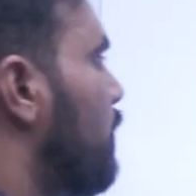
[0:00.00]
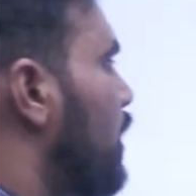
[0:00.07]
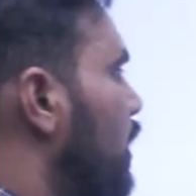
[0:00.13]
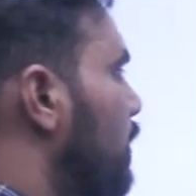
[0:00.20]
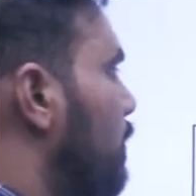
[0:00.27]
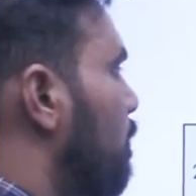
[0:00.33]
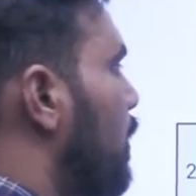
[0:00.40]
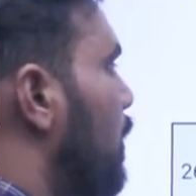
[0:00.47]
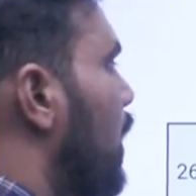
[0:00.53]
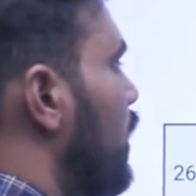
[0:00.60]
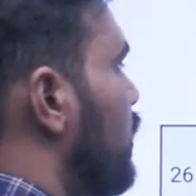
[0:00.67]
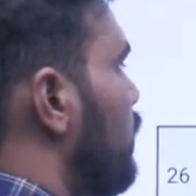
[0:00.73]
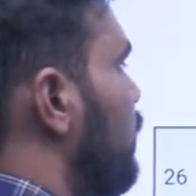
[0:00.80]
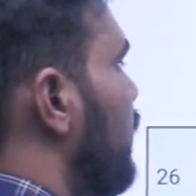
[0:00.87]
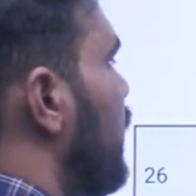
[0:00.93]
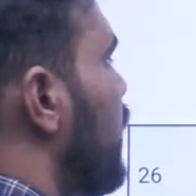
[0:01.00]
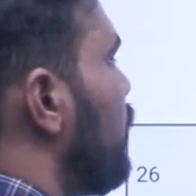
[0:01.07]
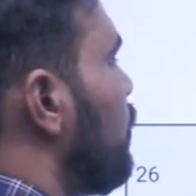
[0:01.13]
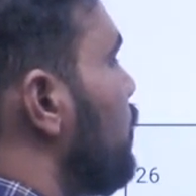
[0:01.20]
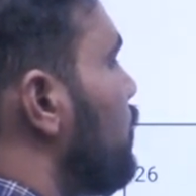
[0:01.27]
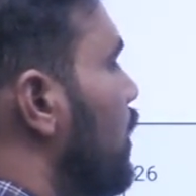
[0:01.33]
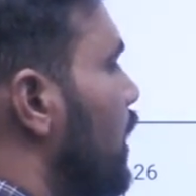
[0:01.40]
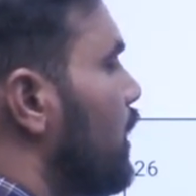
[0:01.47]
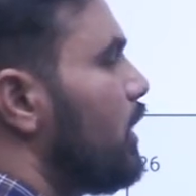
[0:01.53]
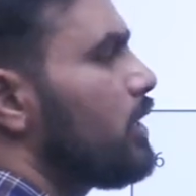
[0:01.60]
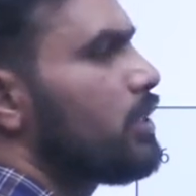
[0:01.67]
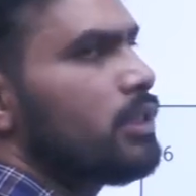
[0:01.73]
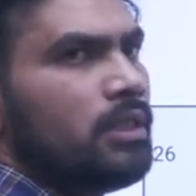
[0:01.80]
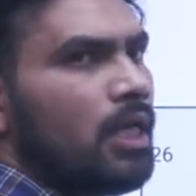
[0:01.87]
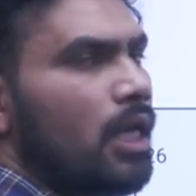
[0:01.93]
part, part 22, and
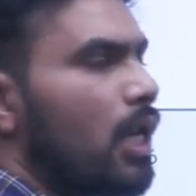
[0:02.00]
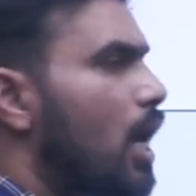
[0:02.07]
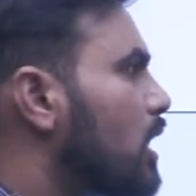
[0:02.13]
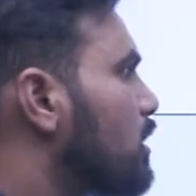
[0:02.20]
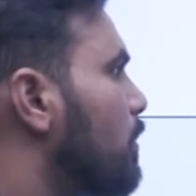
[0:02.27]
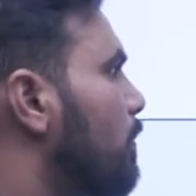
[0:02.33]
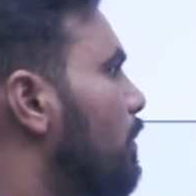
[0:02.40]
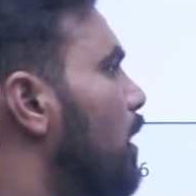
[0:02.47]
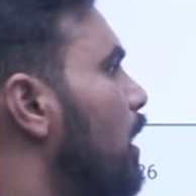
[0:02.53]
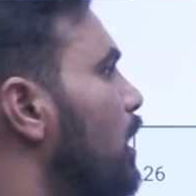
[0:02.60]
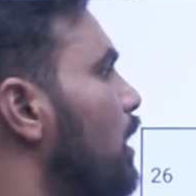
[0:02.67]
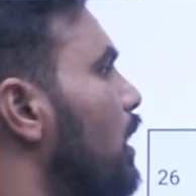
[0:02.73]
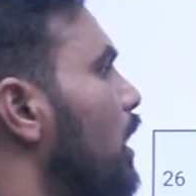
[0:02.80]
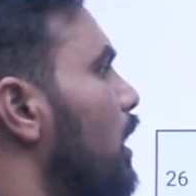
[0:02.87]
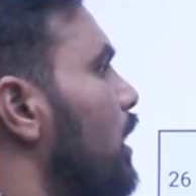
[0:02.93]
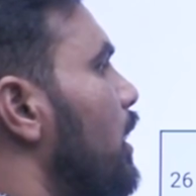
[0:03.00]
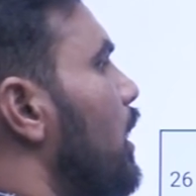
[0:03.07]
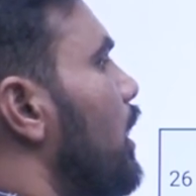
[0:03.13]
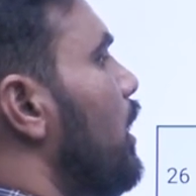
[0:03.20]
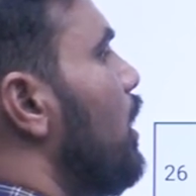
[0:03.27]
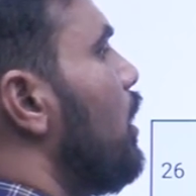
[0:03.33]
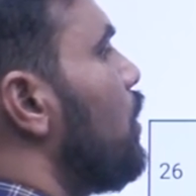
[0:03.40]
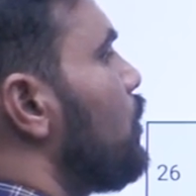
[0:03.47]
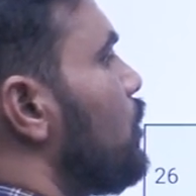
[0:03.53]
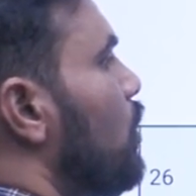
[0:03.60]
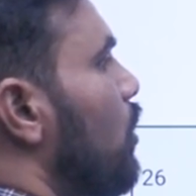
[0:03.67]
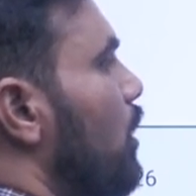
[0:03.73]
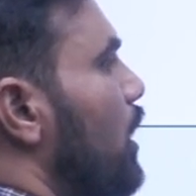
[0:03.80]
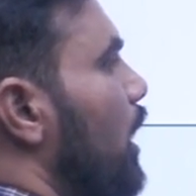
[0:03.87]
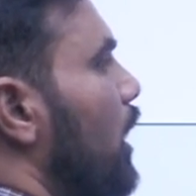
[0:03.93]
this is the last part here,
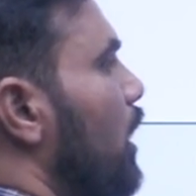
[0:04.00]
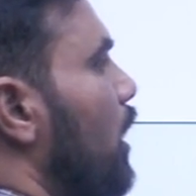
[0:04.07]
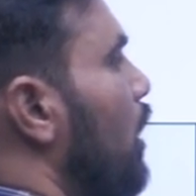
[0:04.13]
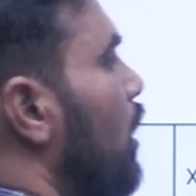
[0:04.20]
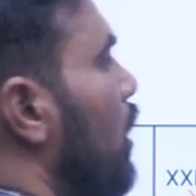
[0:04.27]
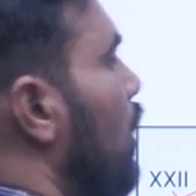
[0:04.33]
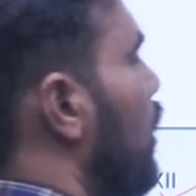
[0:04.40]
short title,